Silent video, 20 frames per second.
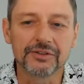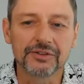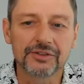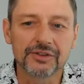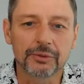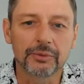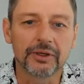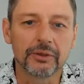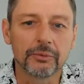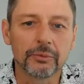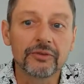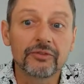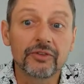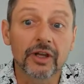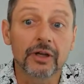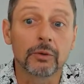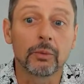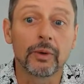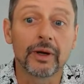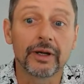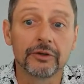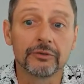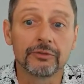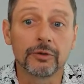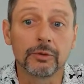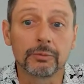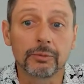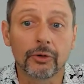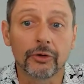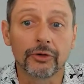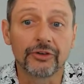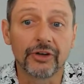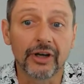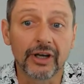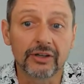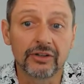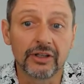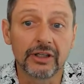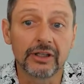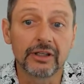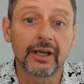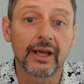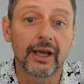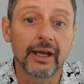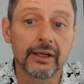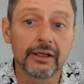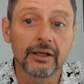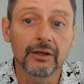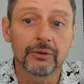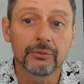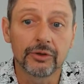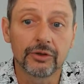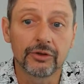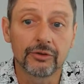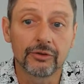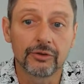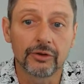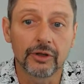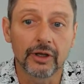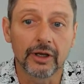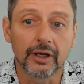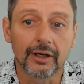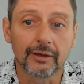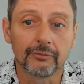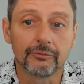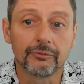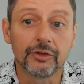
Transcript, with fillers: So we, have done a wonderful project in Kenya with um,